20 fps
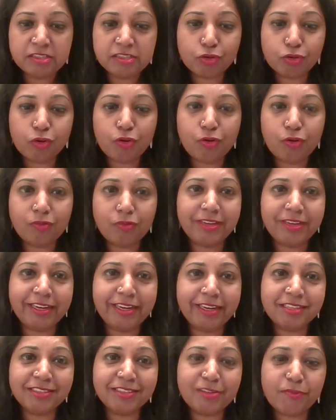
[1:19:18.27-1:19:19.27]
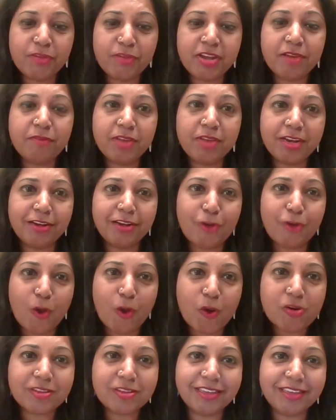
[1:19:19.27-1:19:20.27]
So it is a very, very
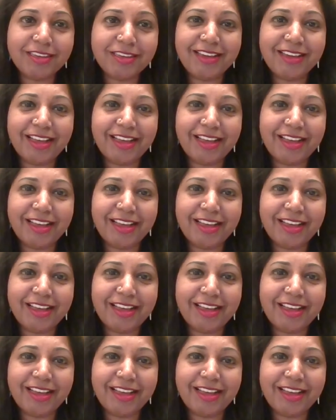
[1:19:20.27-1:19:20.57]
long thing,